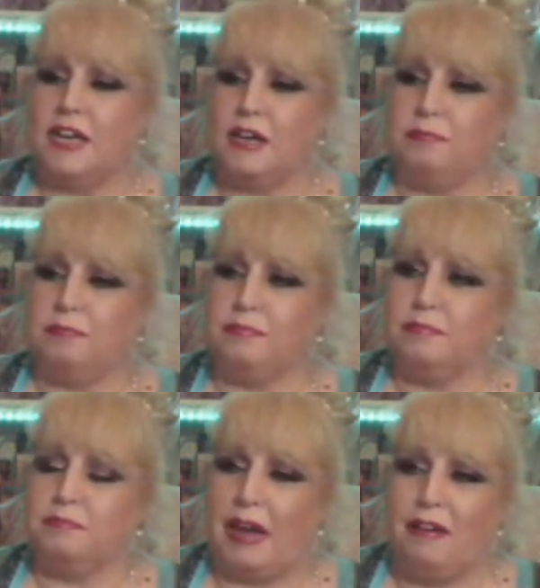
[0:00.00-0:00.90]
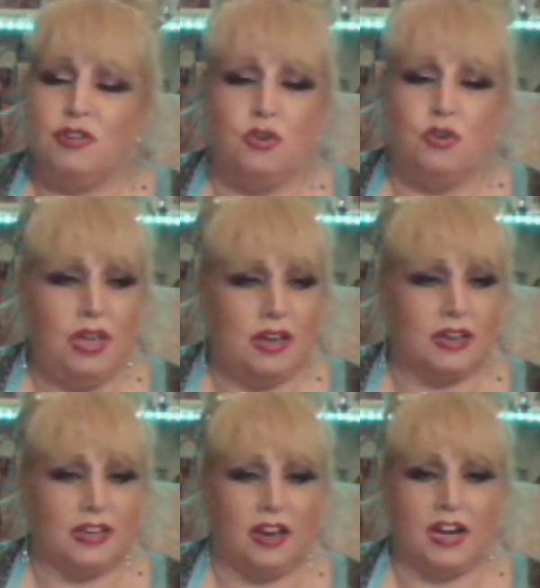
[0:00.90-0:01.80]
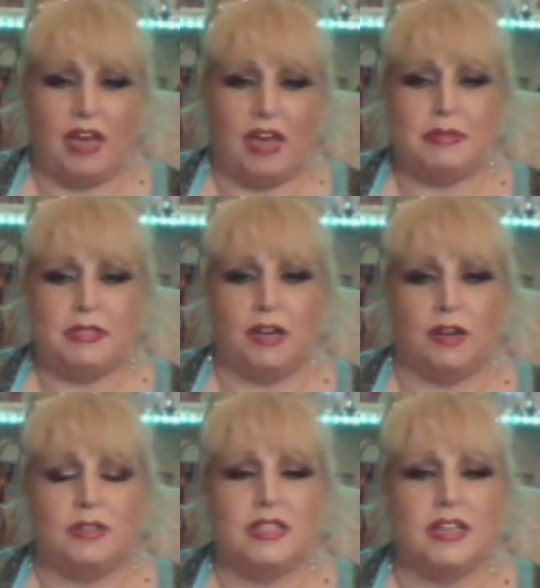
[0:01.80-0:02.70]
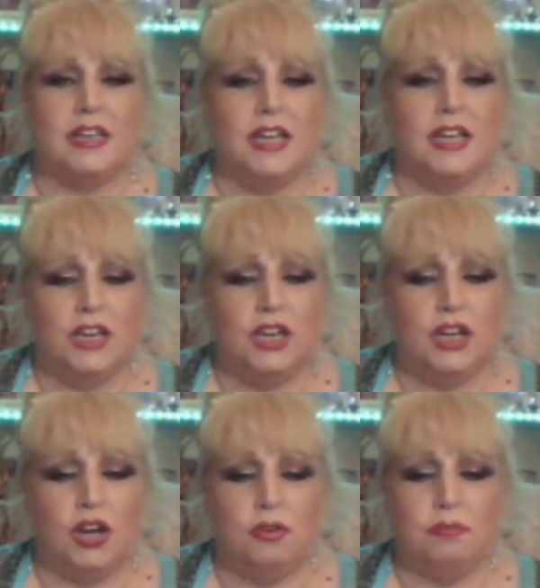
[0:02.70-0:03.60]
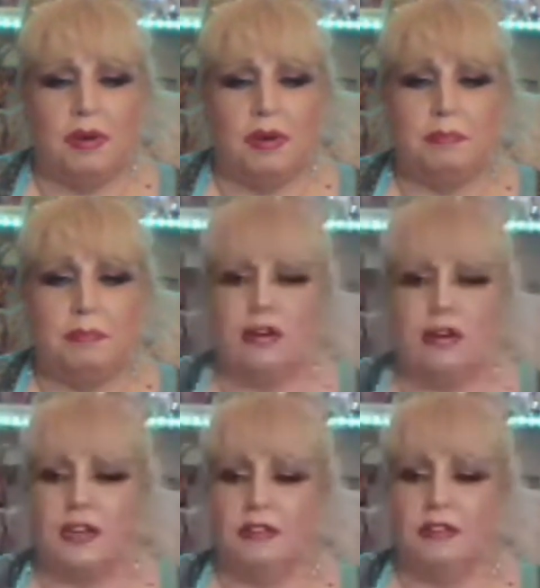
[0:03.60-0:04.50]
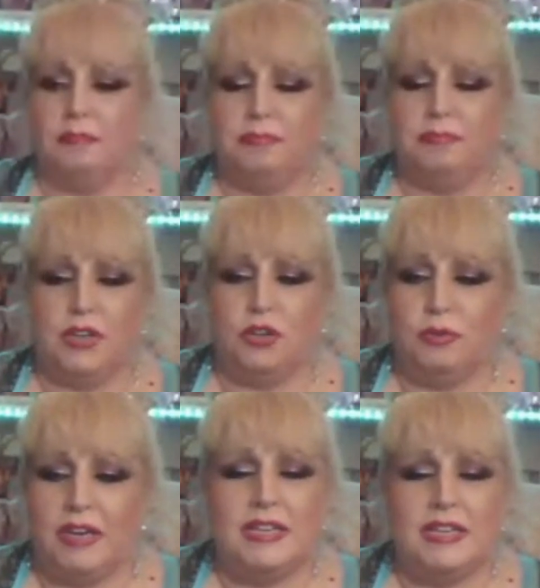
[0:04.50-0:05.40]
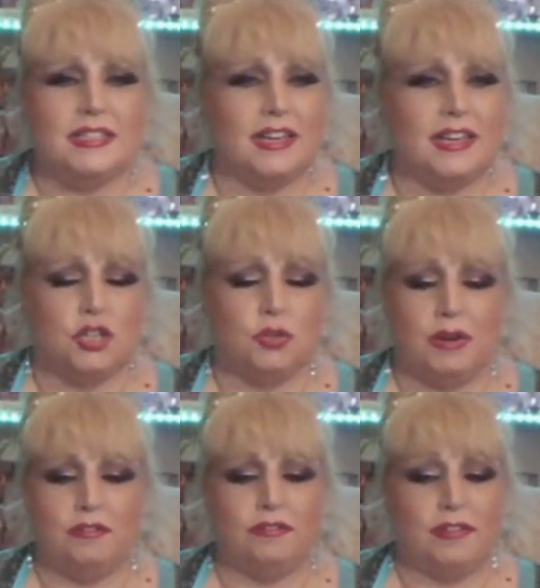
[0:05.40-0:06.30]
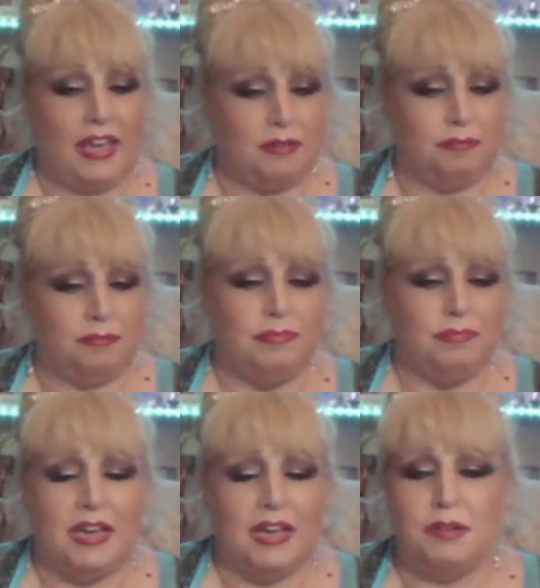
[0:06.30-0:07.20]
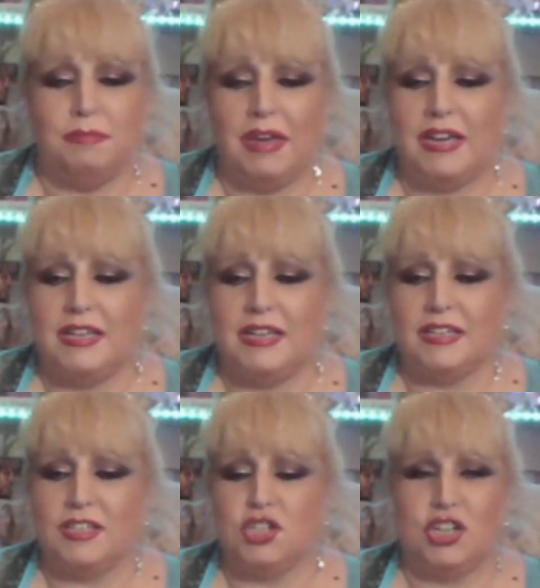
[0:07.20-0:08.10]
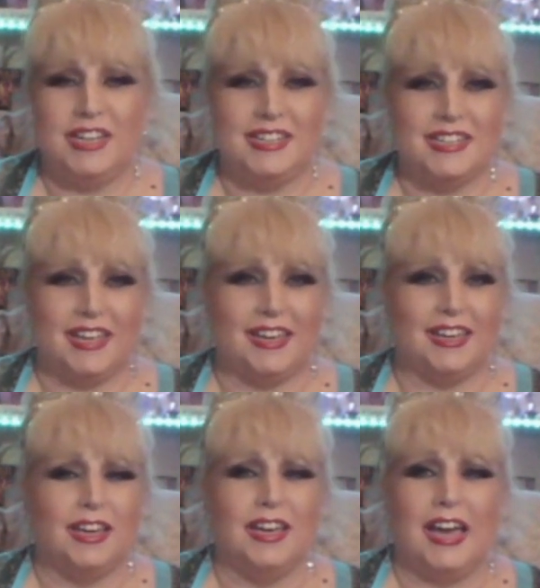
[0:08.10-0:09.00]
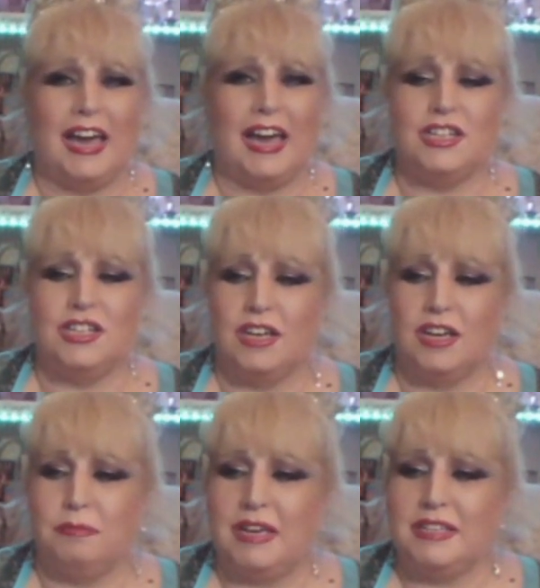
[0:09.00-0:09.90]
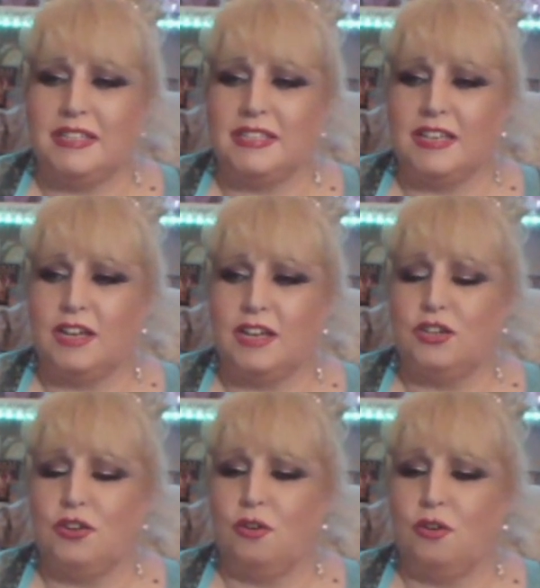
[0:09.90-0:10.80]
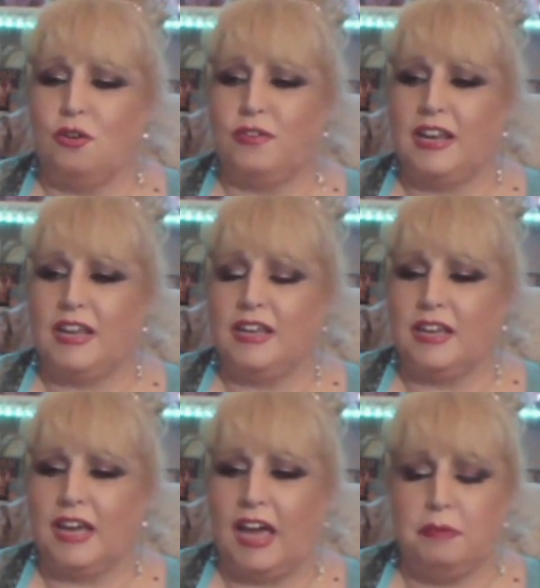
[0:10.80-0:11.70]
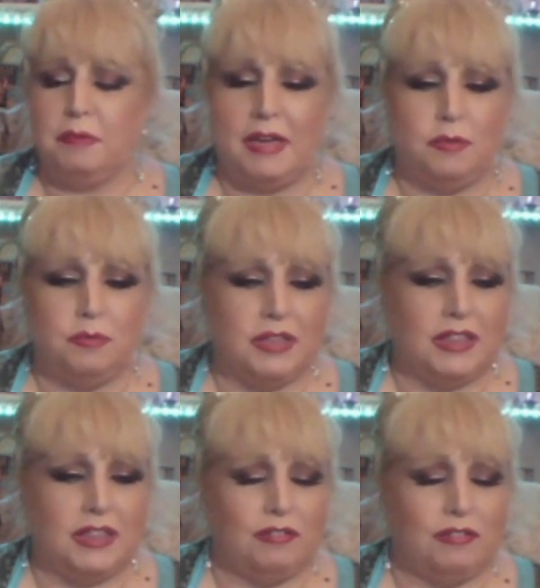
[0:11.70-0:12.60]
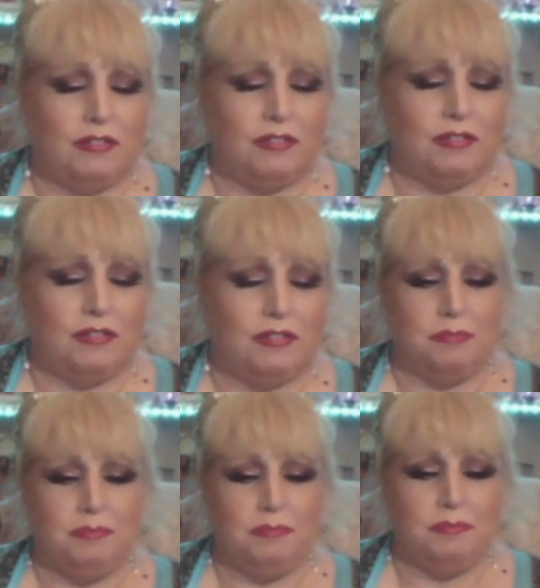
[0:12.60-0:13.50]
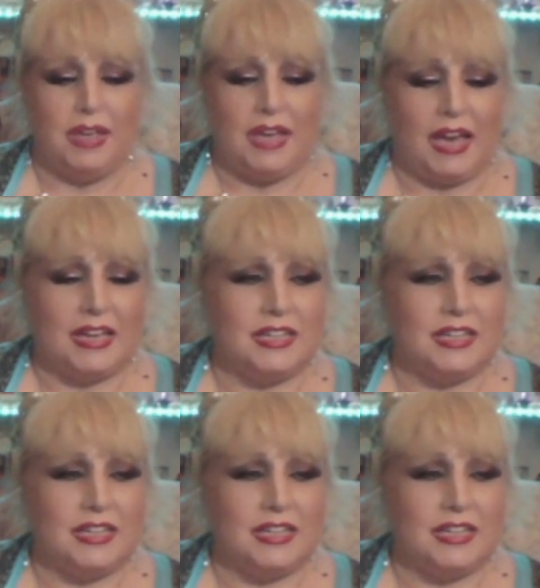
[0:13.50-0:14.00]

paranoia kind of episodes that, you know, my partner, who is a twin flame, is cheating and is not feeling happy within the relationship. And